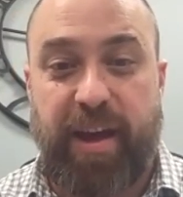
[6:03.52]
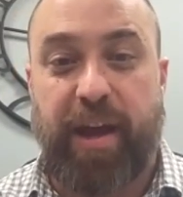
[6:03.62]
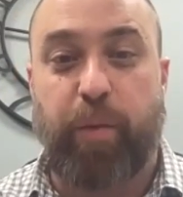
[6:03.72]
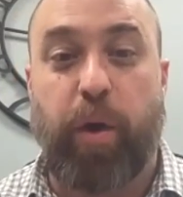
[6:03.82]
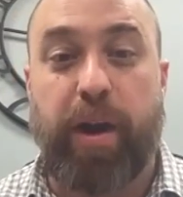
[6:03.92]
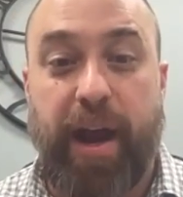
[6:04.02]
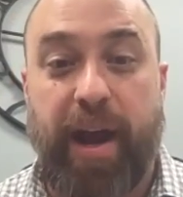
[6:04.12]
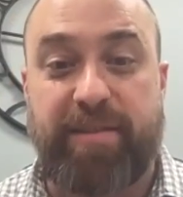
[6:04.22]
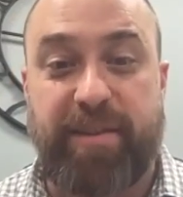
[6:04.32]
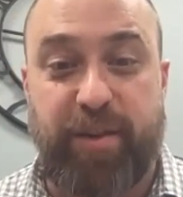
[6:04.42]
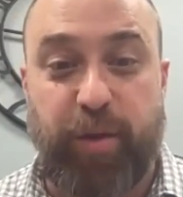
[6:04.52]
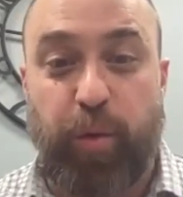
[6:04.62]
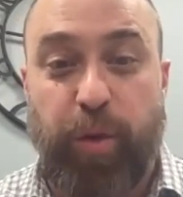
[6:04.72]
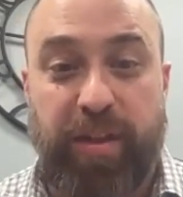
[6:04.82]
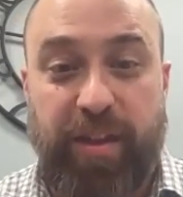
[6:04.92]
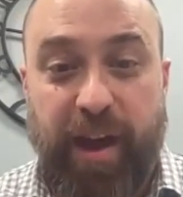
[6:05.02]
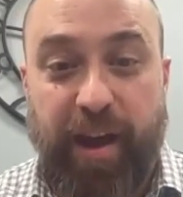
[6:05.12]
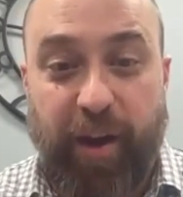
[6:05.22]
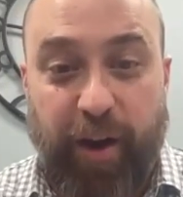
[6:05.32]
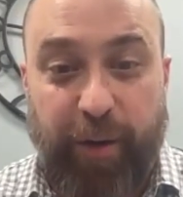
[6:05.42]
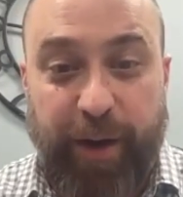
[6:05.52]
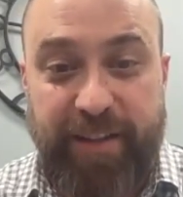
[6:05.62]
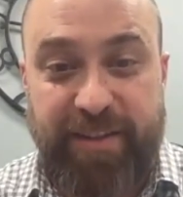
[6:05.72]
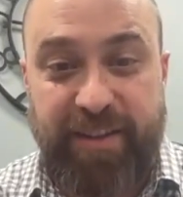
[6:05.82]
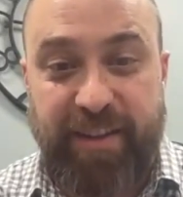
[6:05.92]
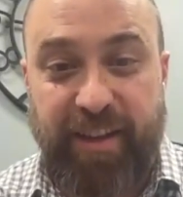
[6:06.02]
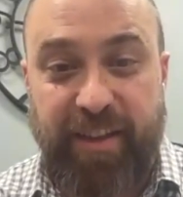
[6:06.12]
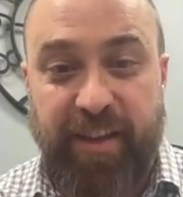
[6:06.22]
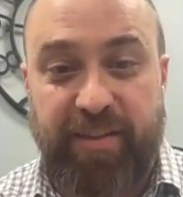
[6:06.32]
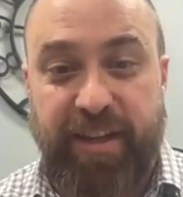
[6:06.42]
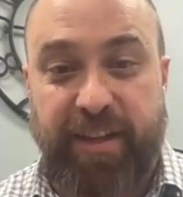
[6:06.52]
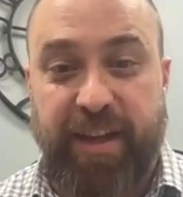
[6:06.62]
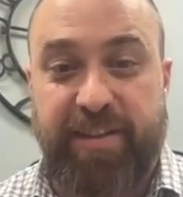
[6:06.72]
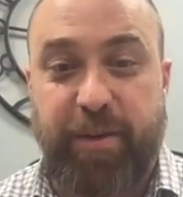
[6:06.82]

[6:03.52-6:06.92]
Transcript: what it has to do with high heart rates and things like that.